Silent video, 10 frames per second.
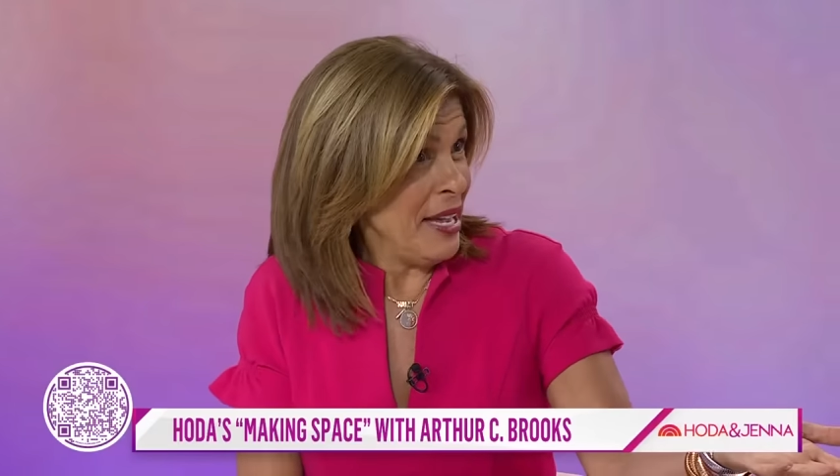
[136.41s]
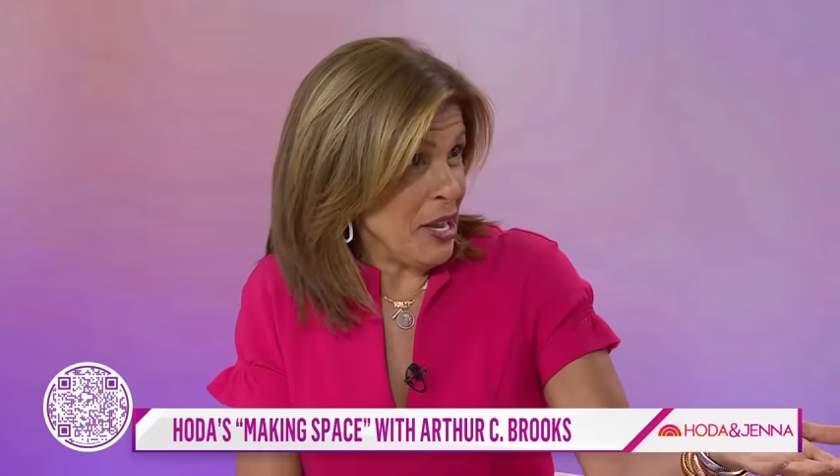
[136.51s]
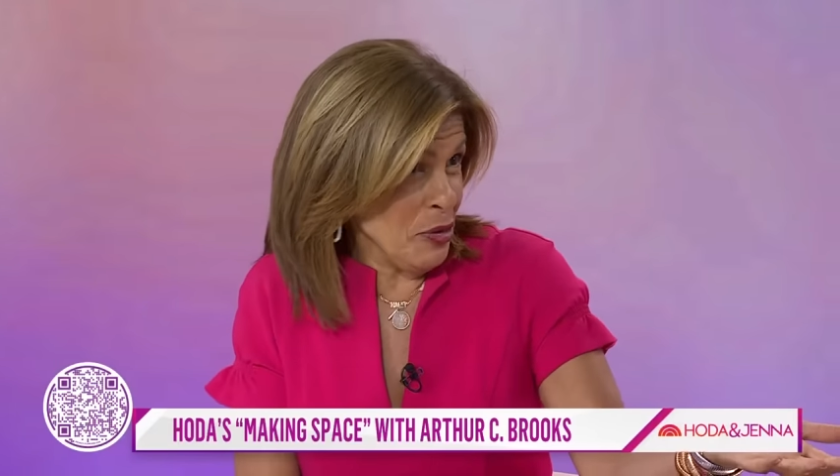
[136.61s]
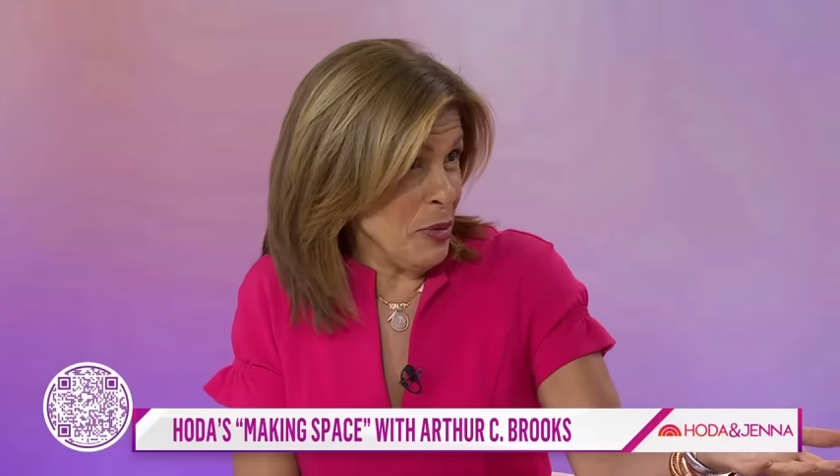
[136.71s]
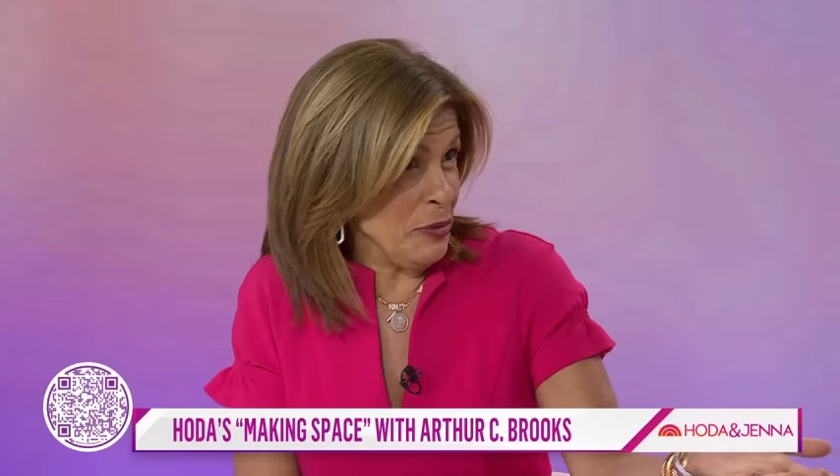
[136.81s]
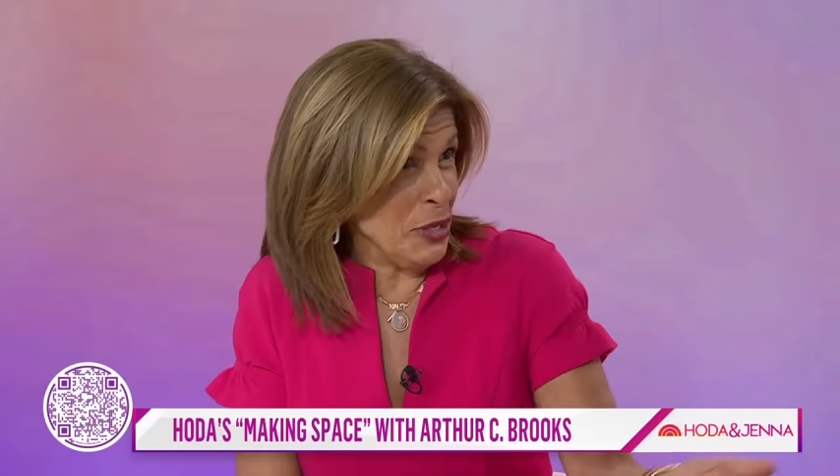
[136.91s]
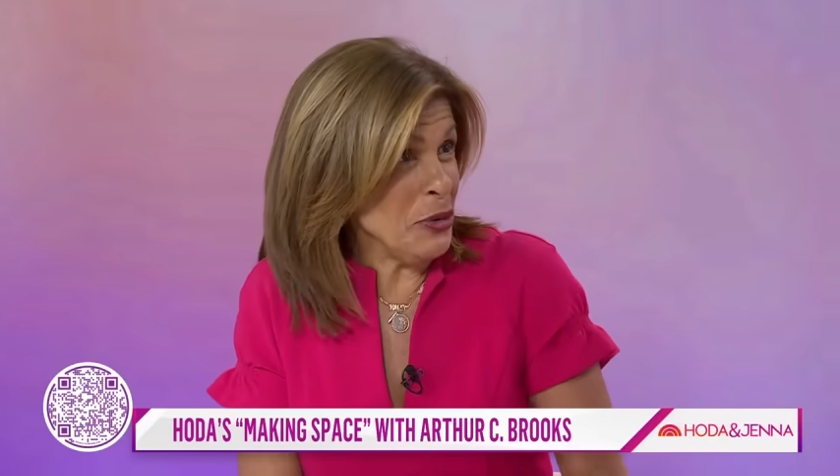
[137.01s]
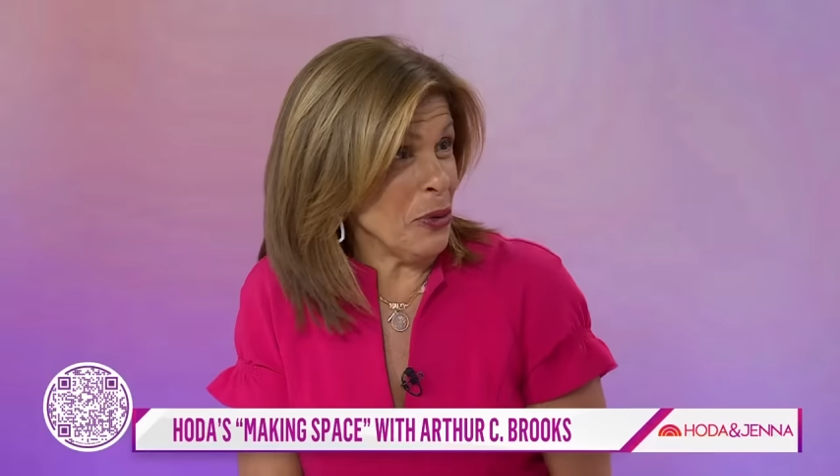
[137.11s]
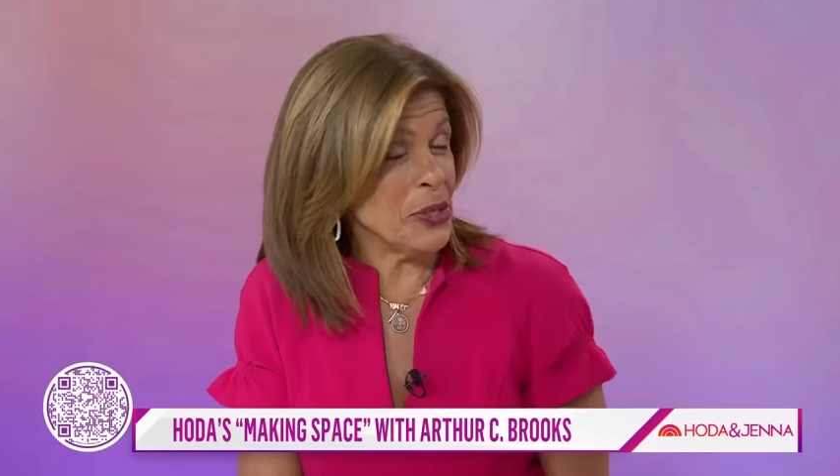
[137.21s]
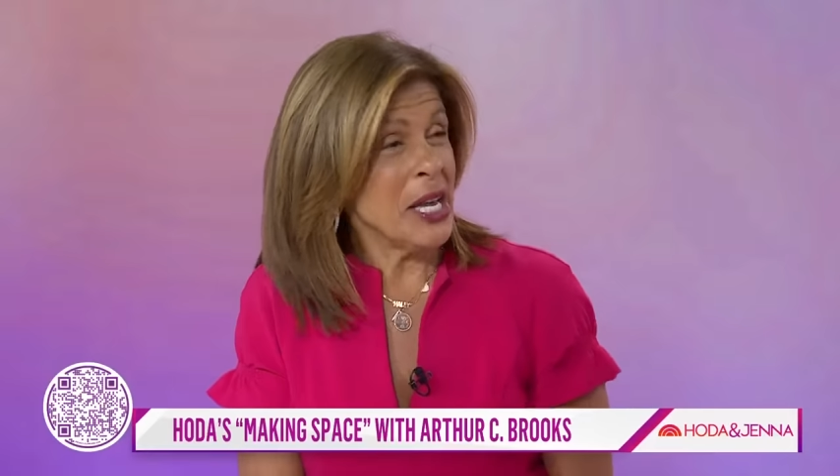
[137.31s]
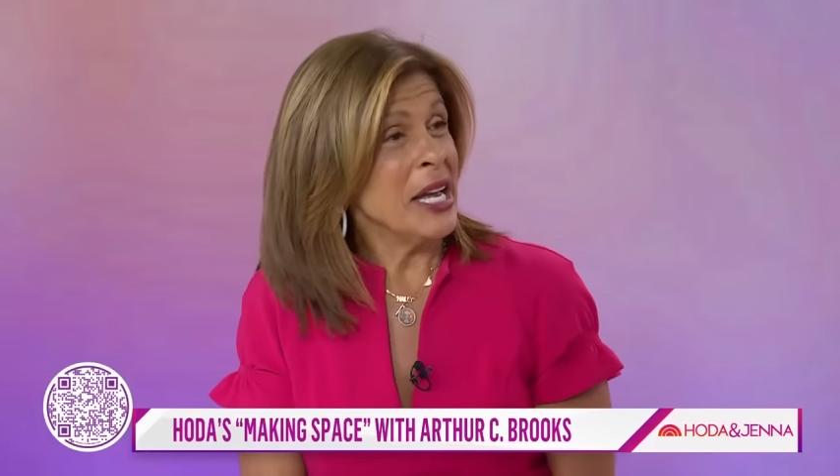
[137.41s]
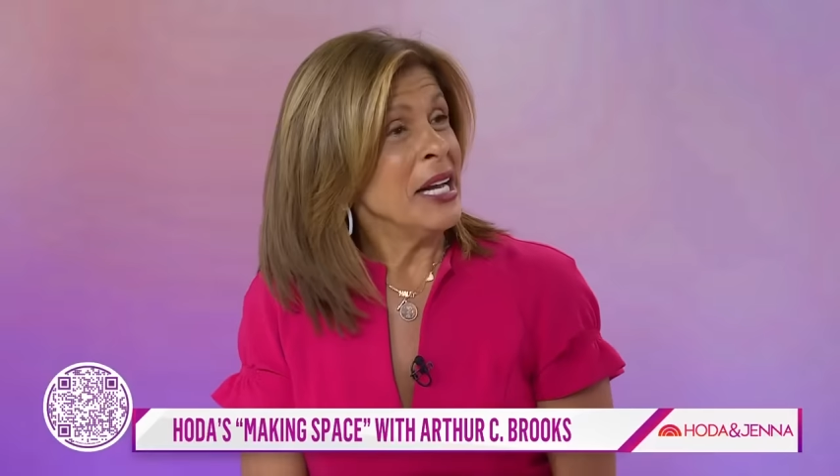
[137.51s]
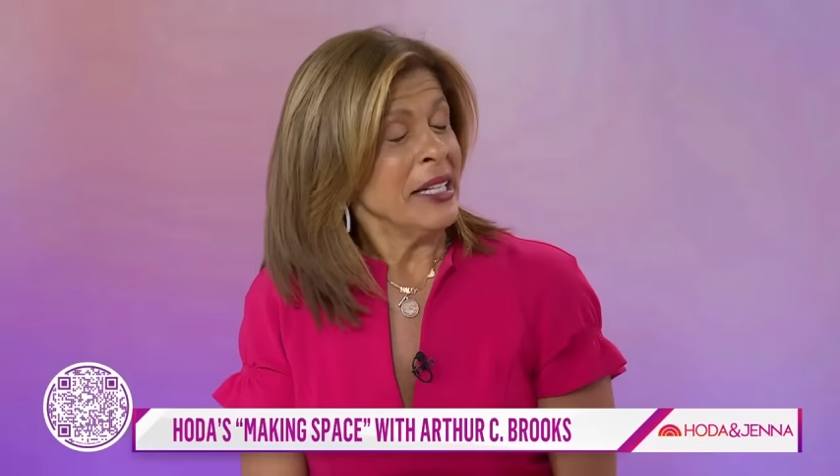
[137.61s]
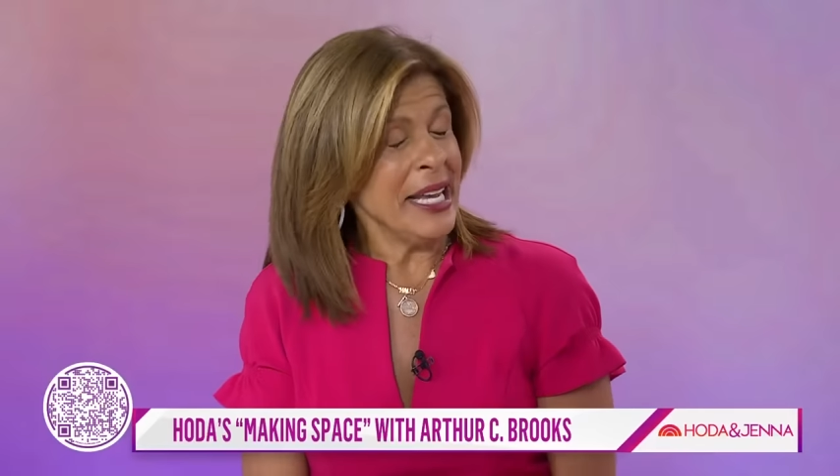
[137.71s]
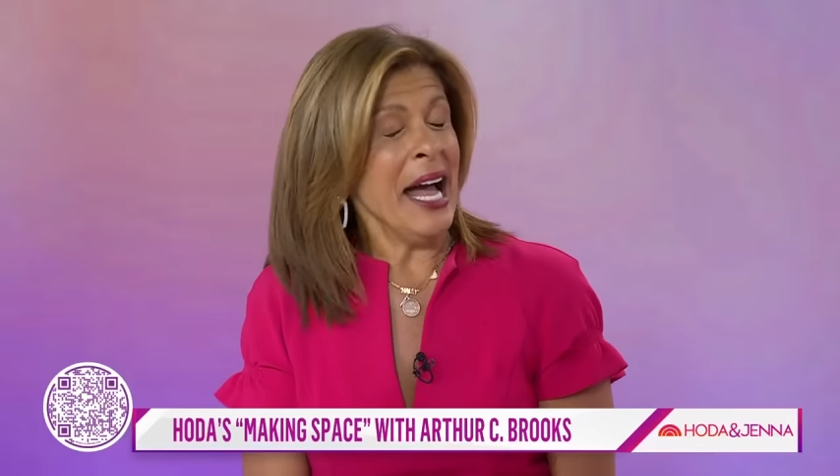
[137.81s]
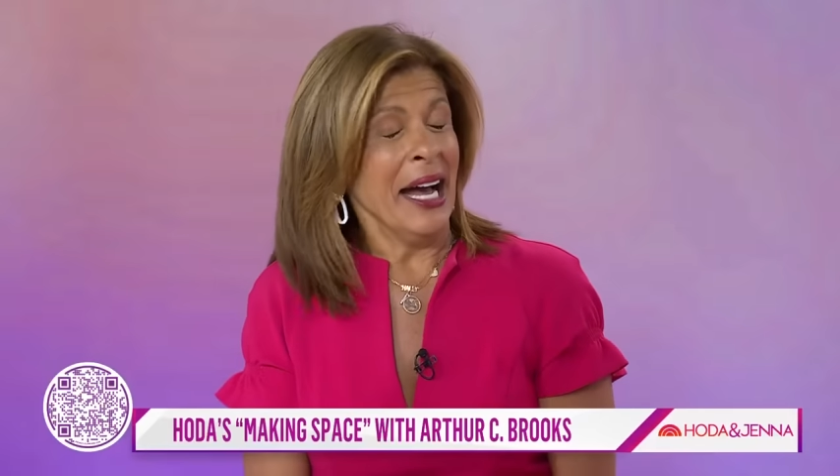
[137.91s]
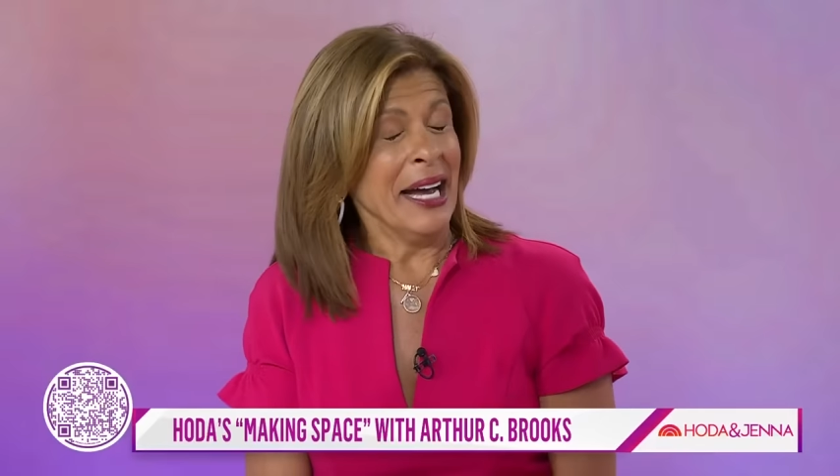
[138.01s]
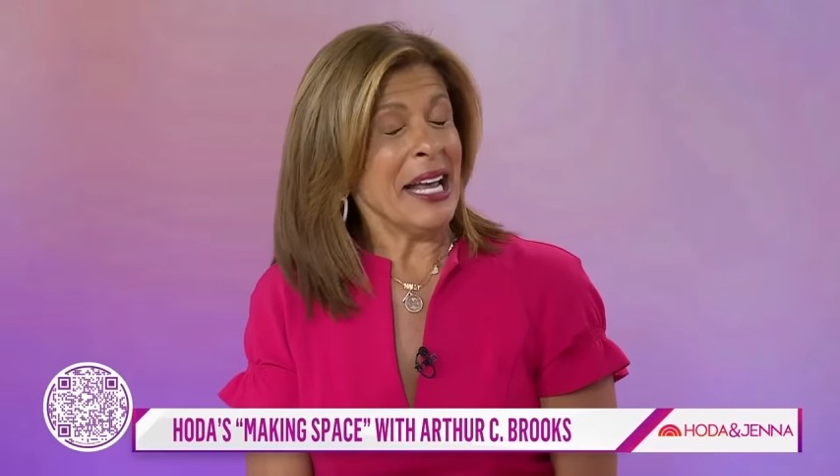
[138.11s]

and you moved in yours, quite a lot. Yeah,